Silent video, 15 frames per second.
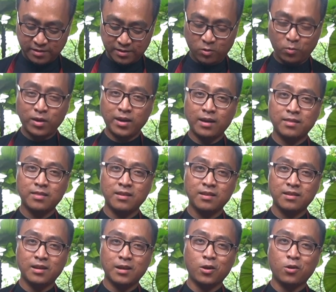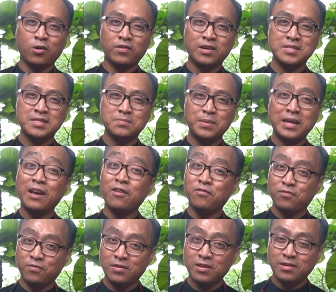what I think a lot of us may have
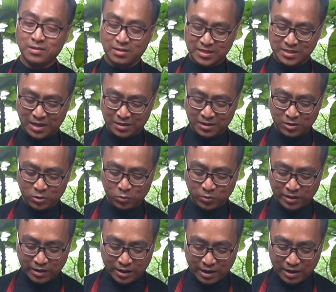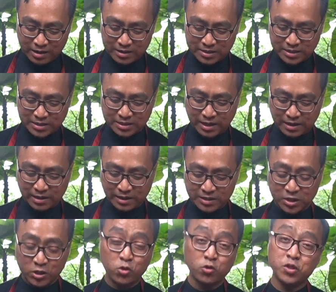started to realize is that there
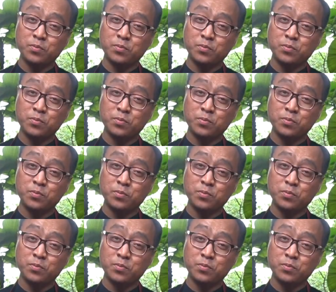is a huge